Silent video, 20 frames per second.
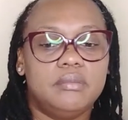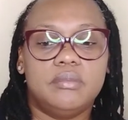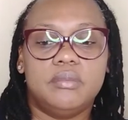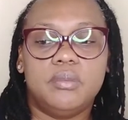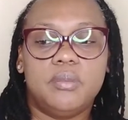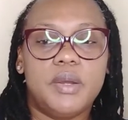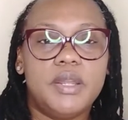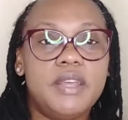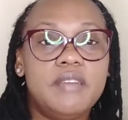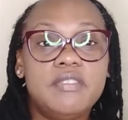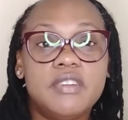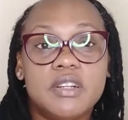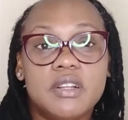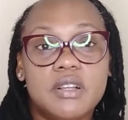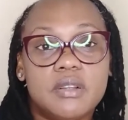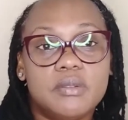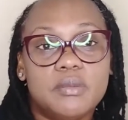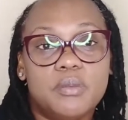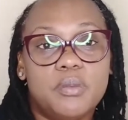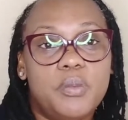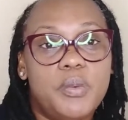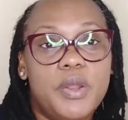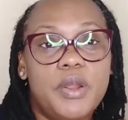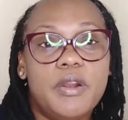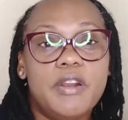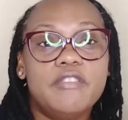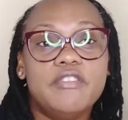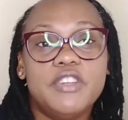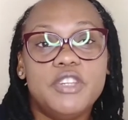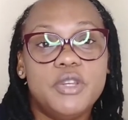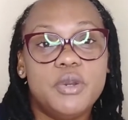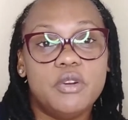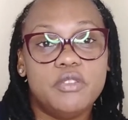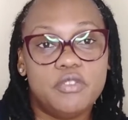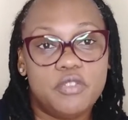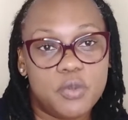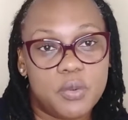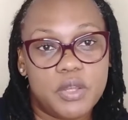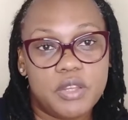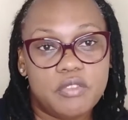wherever you're
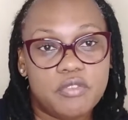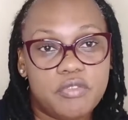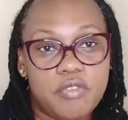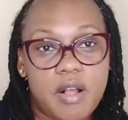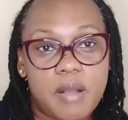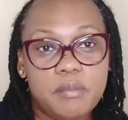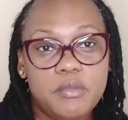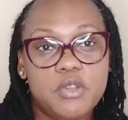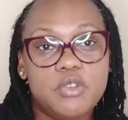viewing from,